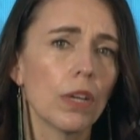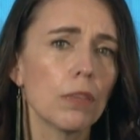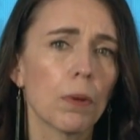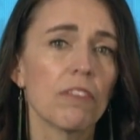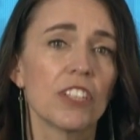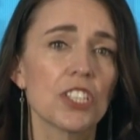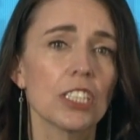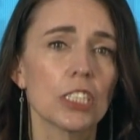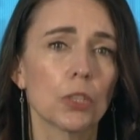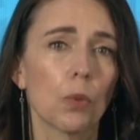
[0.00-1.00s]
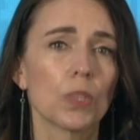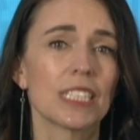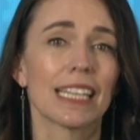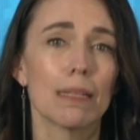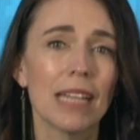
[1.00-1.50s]
with provisions
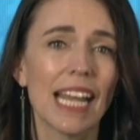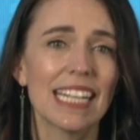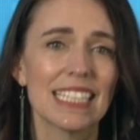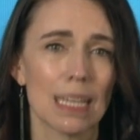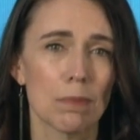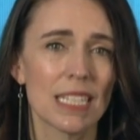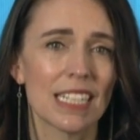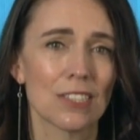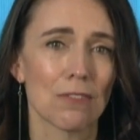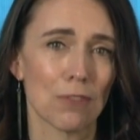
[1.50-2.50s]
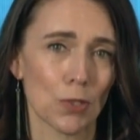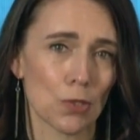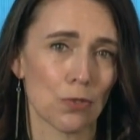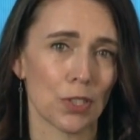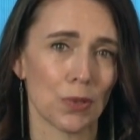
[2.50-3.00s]
towards eliminating subsidies on
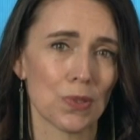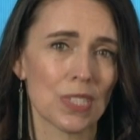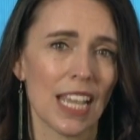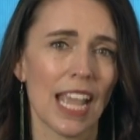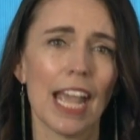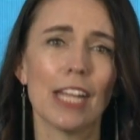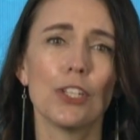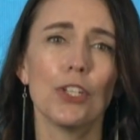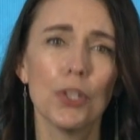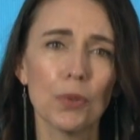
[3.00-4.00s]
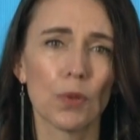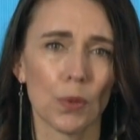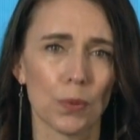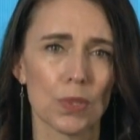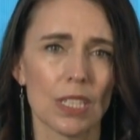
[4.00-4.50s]
fossil fuels and new
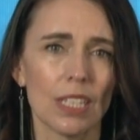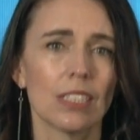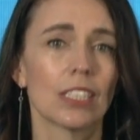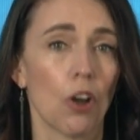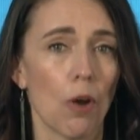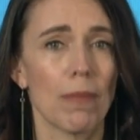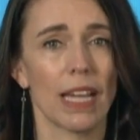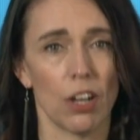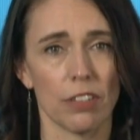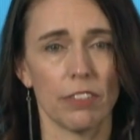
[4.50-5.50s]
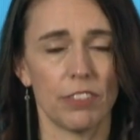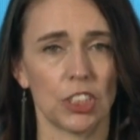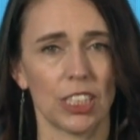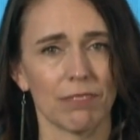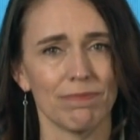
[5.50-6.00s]
rules to combat
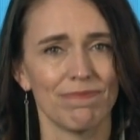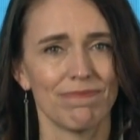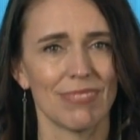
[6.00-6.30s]
overfishing.